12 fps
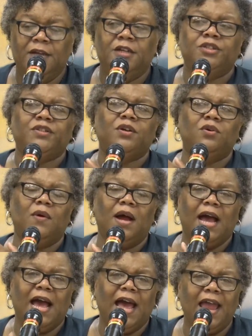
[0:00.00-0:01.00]

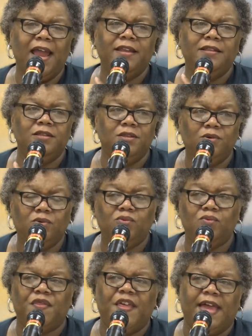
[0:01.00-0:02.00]
So I
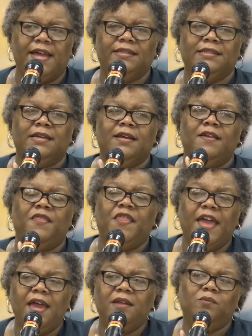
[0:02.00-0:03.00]
knew that
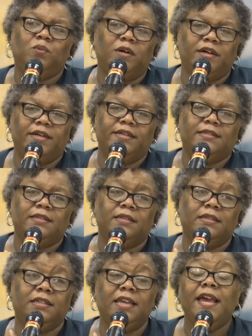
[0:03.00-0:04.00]
that
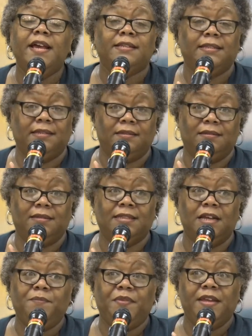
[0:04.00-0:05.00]
was, yes,
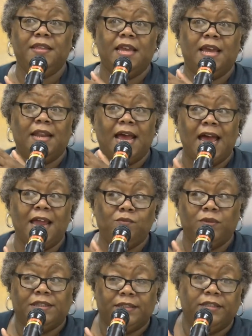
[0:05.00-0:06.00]
something that I
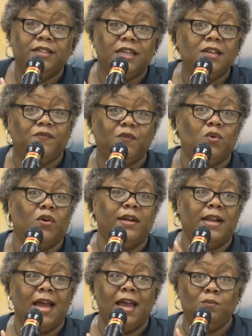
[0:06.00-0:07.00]
was looking for
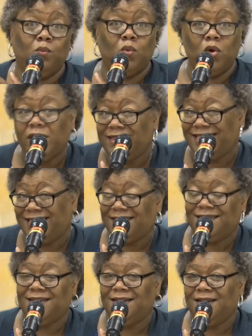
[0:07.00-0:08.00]
and I
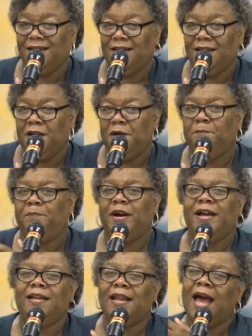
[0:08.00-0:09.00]
wanted,
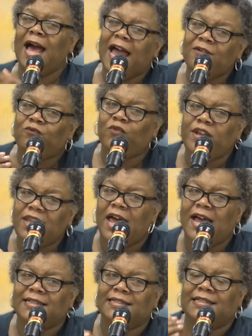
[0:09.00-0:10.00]
but I
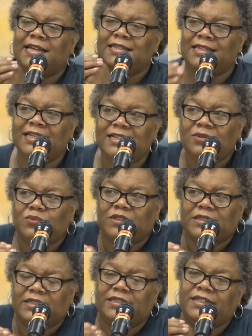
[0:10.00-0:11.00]
realized that this
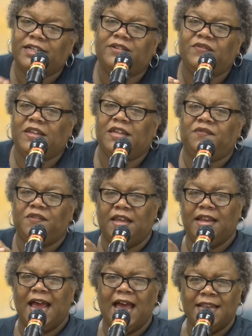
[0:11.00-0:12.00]
was the love gift
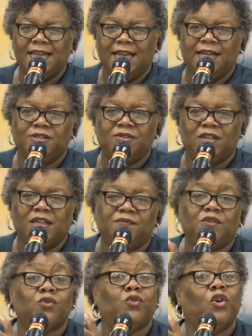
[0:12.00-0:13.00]
that I needed to
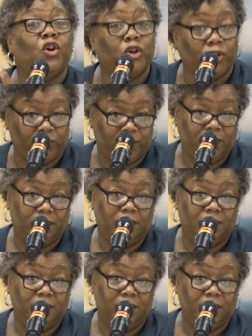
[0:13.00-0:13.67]
give to her.